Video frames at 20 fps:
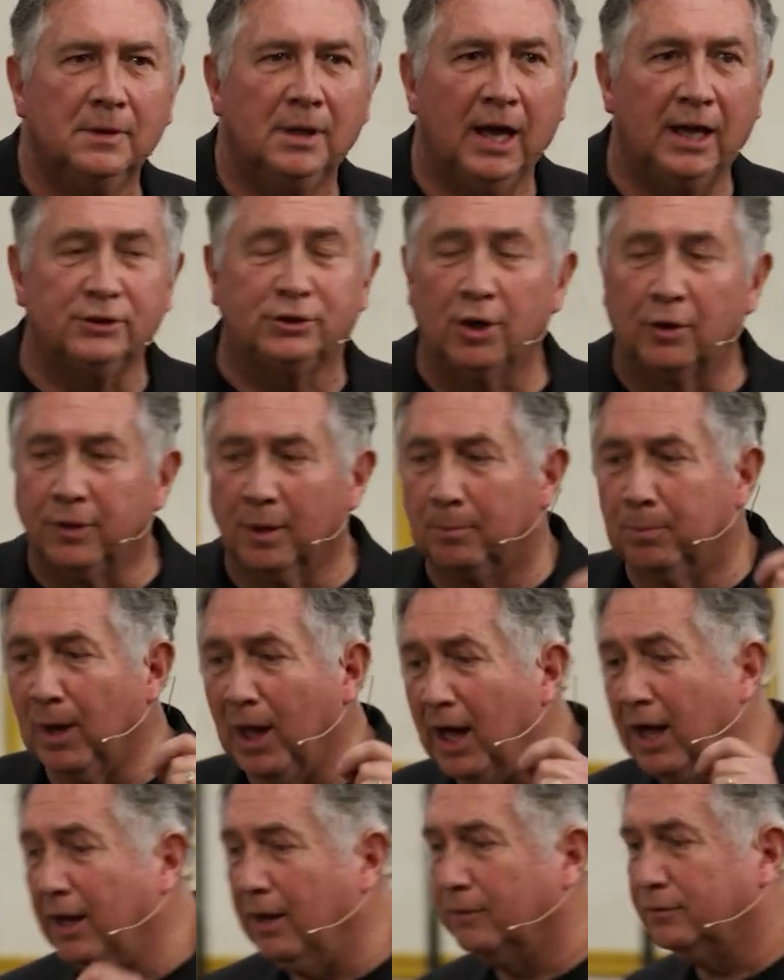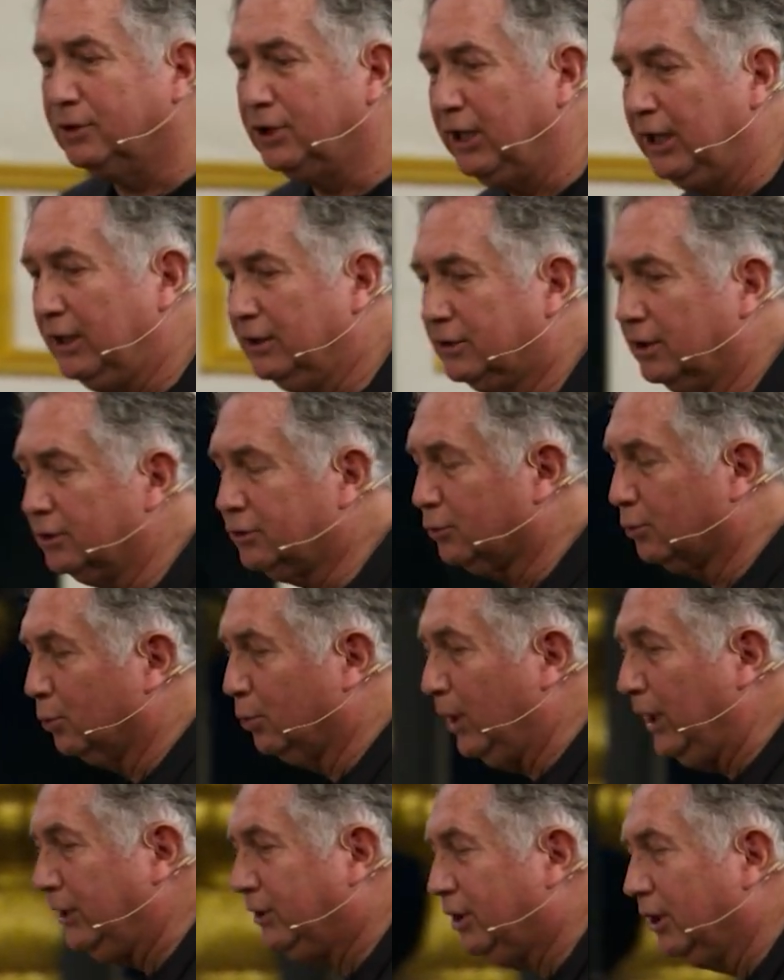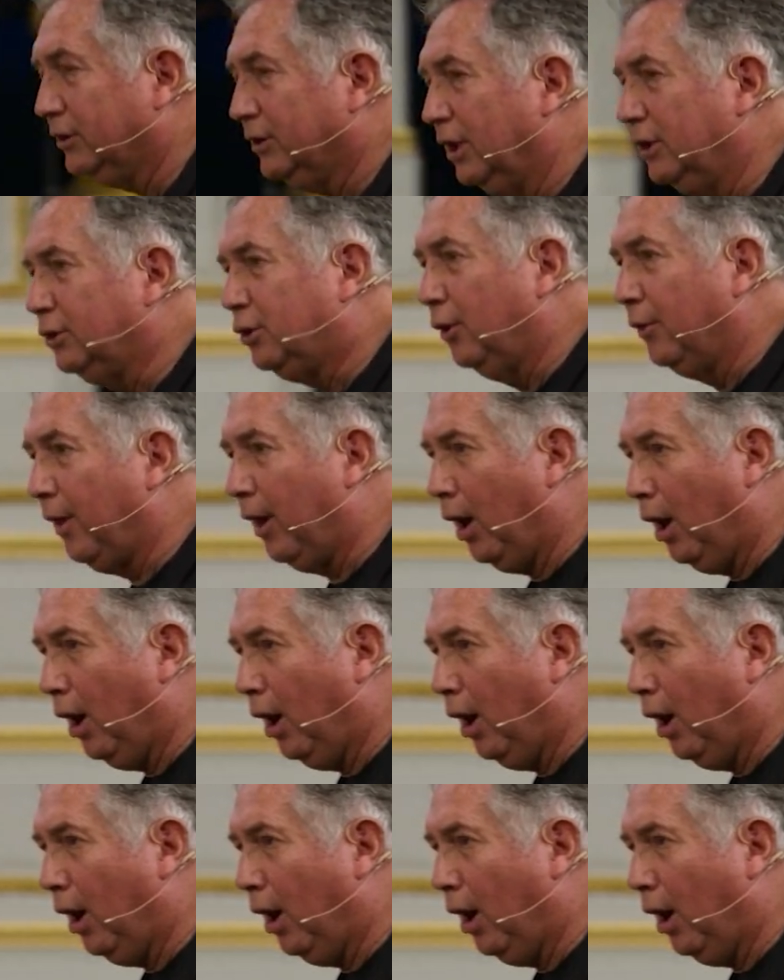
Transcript: And so the blood of Jesus reaches into the